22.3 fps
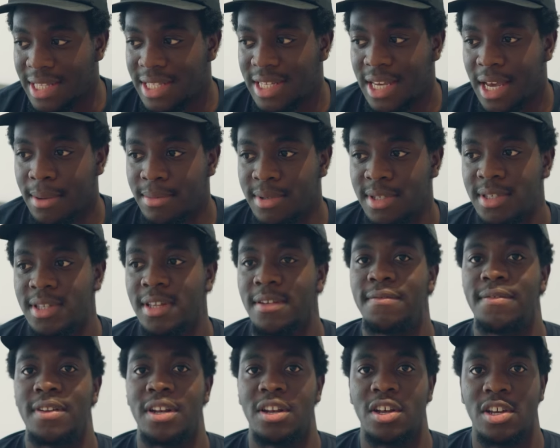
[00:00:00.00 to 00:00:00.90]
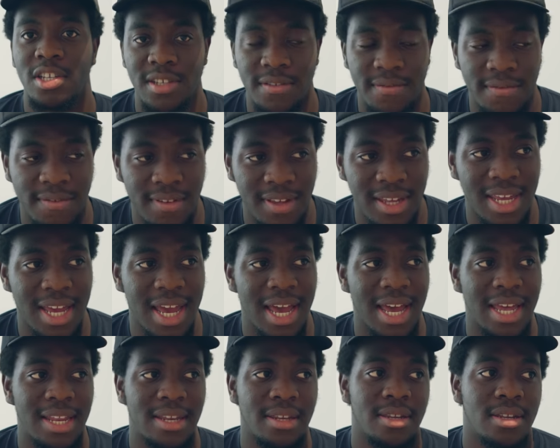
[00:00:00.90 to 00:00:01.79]
in terms of the philosophy
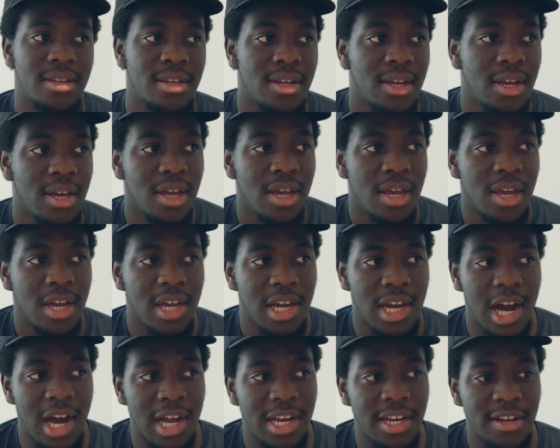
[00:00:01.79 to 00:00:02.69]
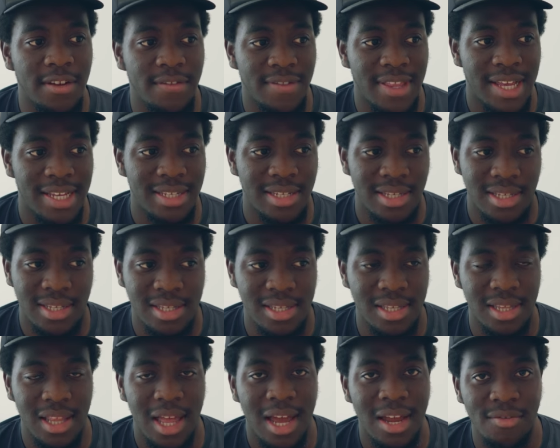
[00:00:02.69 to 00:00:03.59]
and kind of there's a
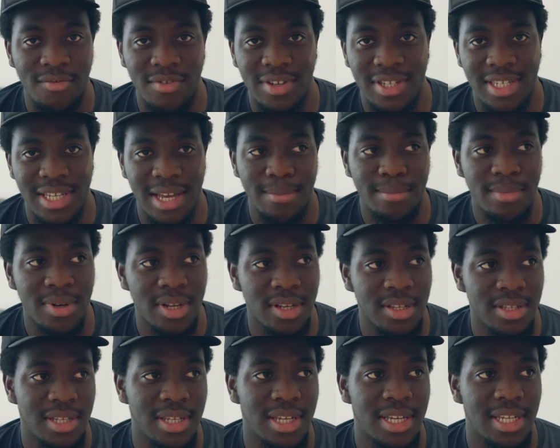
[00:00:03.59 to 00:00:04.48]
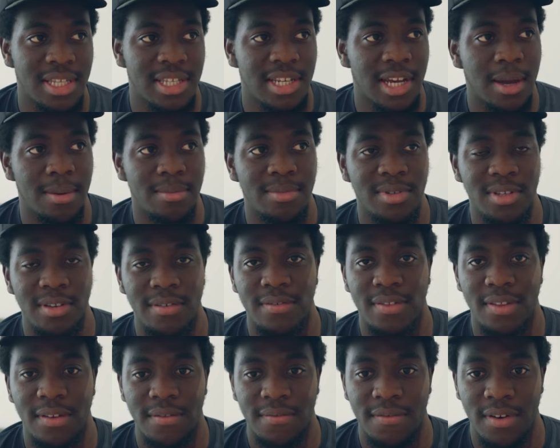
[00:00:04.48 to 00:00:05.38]
slight resemblance in terms
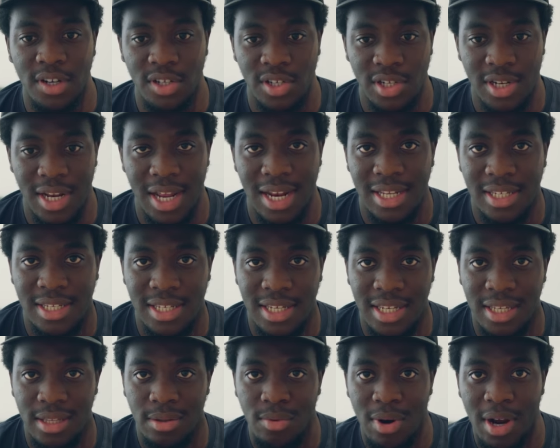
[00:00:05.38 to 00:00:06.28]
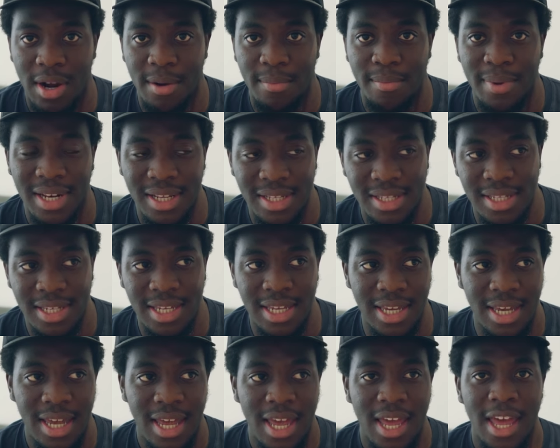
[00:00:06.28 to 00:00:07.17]
of the functionality, the
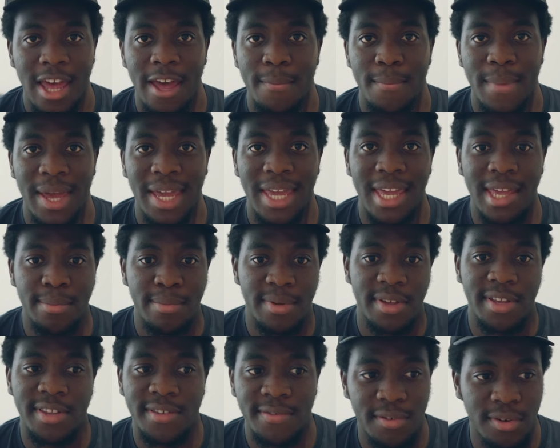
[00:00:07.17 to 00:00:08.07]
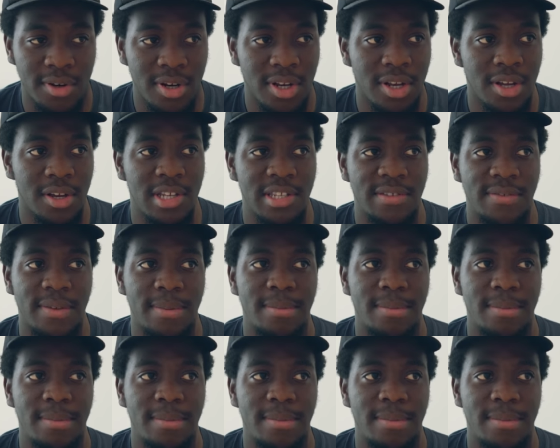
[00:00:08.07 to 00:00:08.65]
wearability, making beautiful clothes.